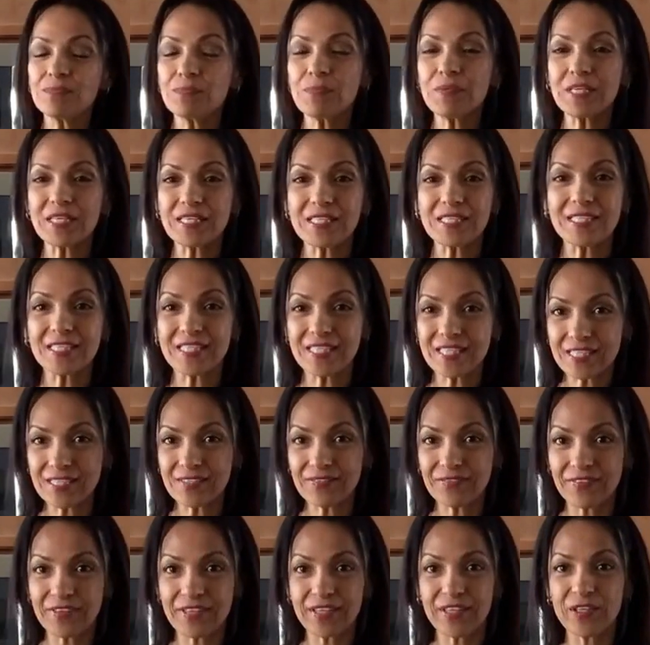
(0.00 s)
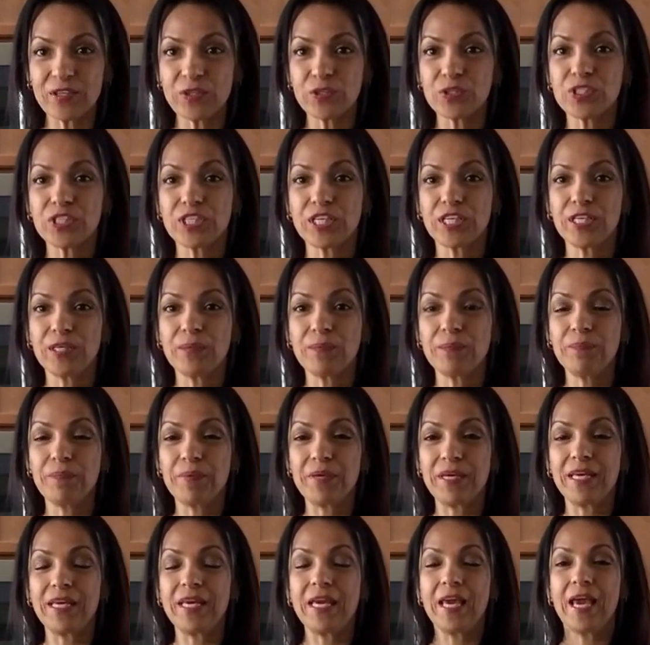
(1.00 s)
because this video is going to
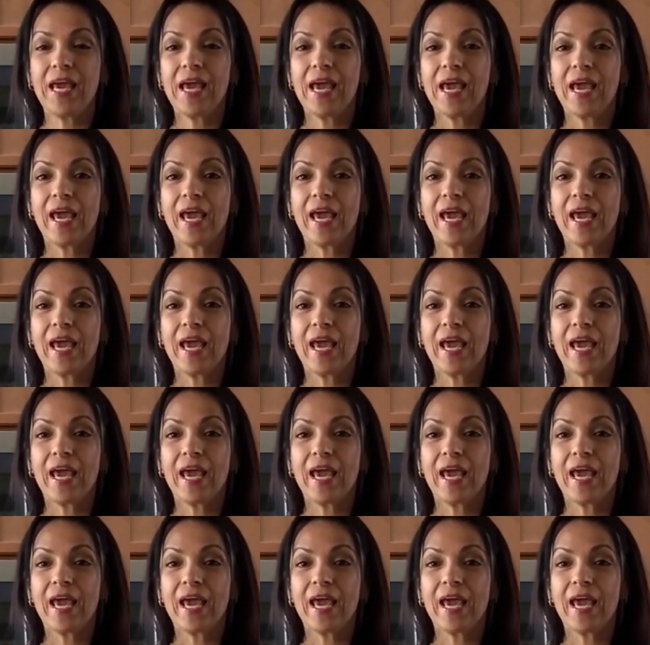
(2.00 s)
be